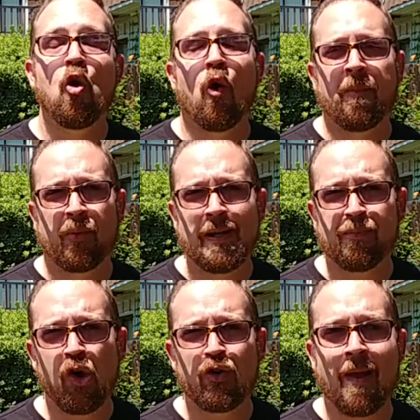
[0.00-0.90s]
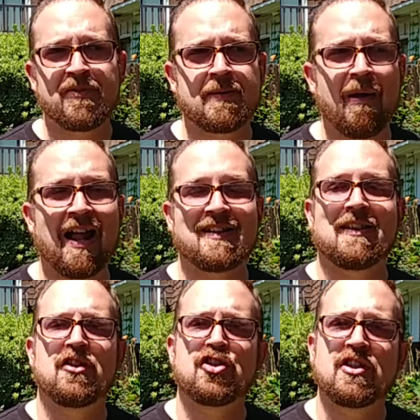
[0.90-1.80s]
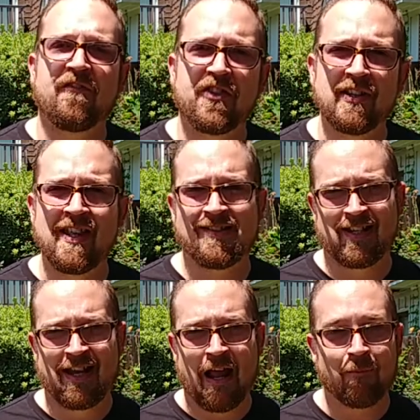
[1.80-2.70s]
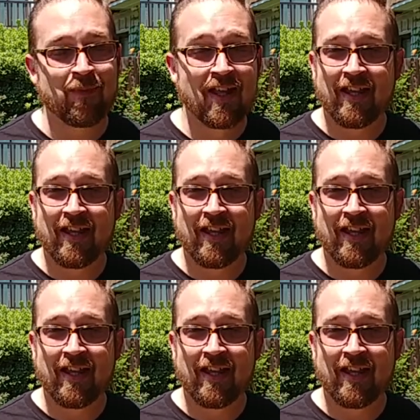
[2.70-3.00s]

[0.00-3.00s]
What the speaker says: or pre-programmed spots that shift the lens in and out.